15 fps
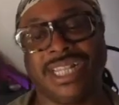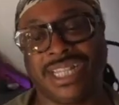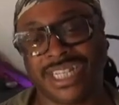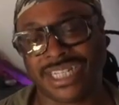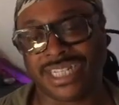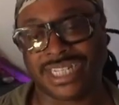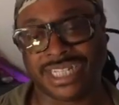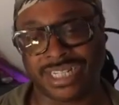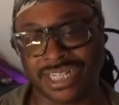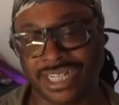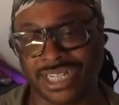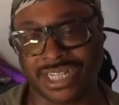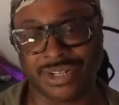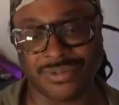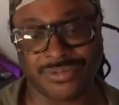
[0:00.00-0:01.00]
this
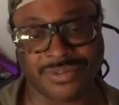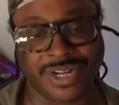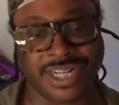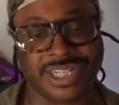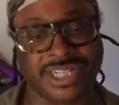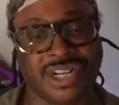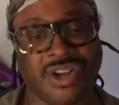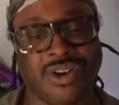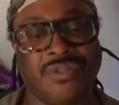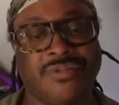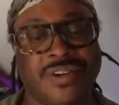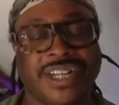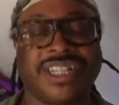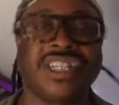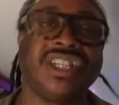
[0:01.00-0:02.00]
little phrase a lot
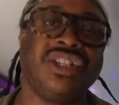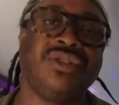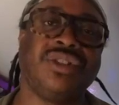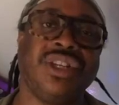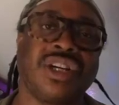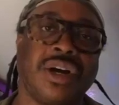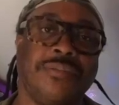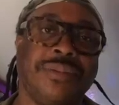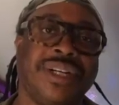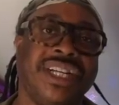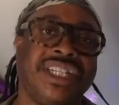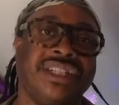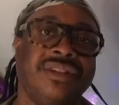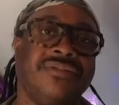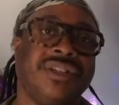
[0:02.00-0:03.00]
faster using a
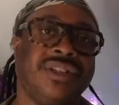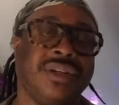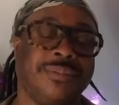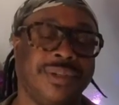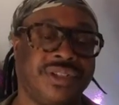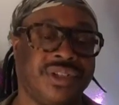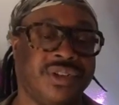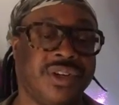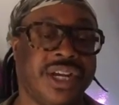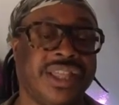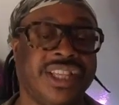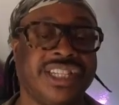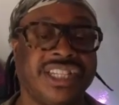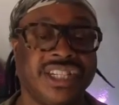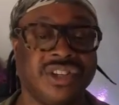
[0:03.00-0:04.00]
combination of the double tongue and
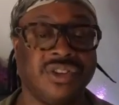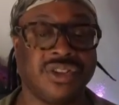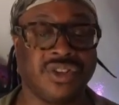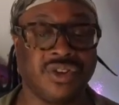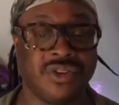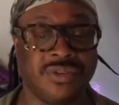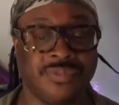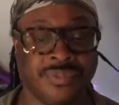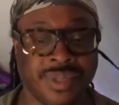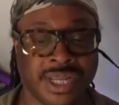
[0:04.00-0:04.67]
the single tongue,